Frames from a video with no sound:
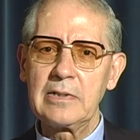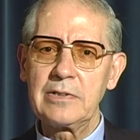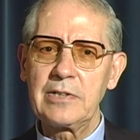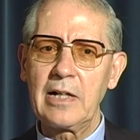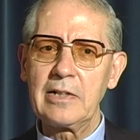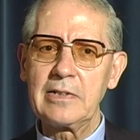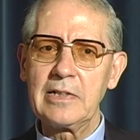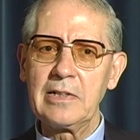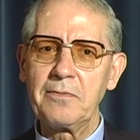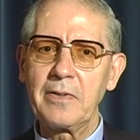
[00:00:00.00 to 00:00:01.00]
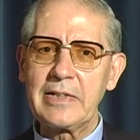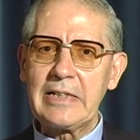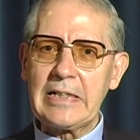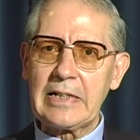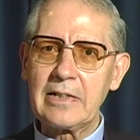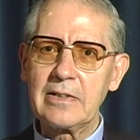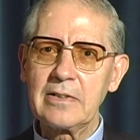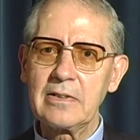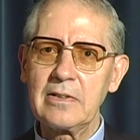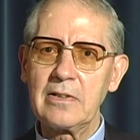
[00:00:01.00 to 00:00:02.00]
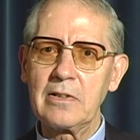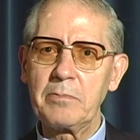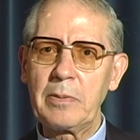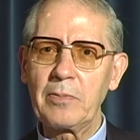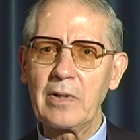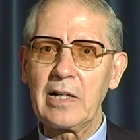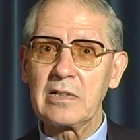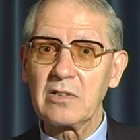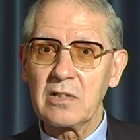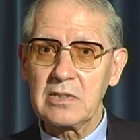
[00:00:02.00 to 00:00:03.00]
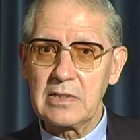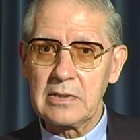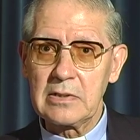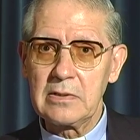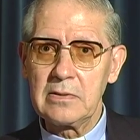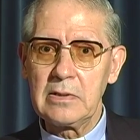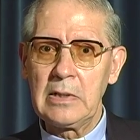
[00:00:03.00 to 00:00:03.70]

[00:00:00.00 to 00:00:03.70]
charity fatigue, or people are exhausted. No?